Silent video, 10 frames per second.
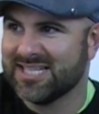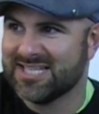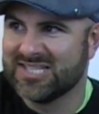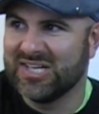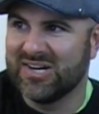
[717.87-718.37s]

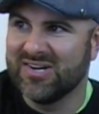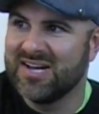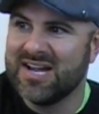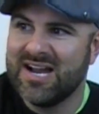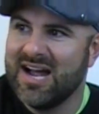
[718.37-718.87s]

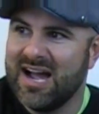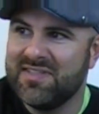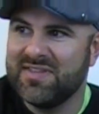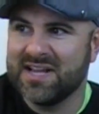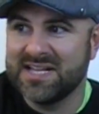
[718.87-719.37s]
So
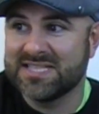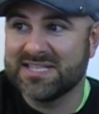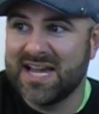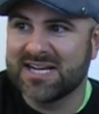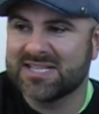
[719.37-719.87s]
I think it's
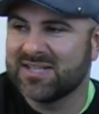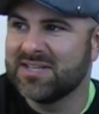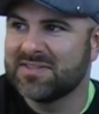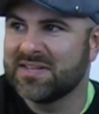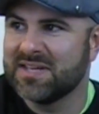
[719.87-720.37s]
an
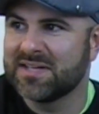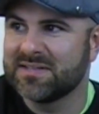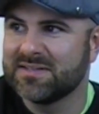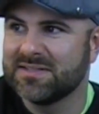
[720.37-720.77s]
excellent thing